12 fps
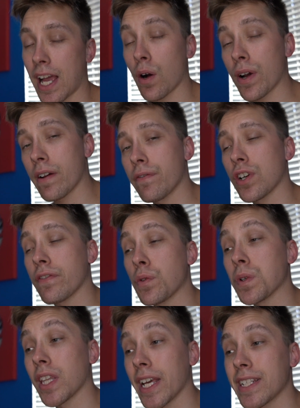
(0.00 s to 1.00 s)
However, if you
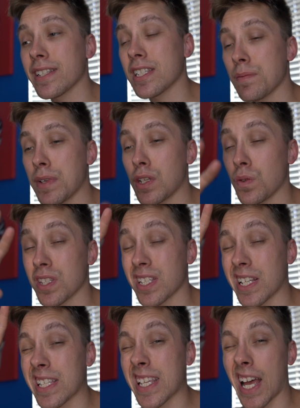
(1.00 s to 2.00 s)
would like to see me do this
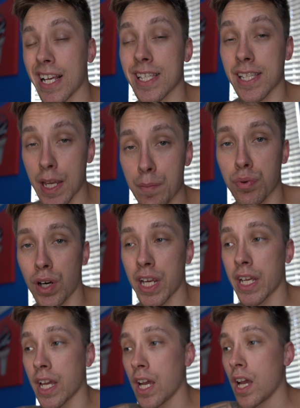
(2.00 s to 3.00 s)
exact same
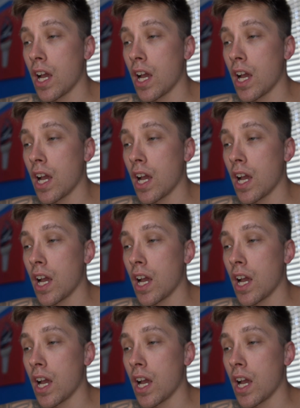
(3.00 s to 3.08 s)
prank